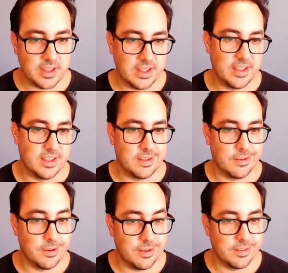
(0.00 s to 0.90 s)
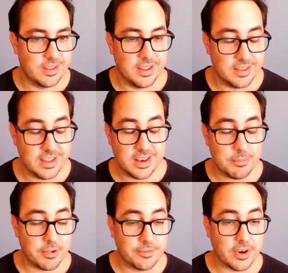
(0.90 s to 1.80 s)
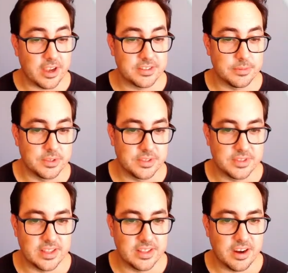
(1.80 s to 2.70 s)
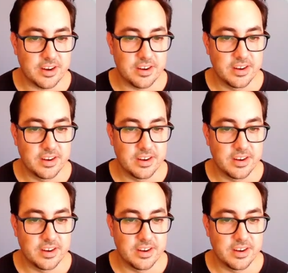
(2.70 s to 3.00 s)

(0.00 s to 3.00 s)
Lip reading: the number of customers that are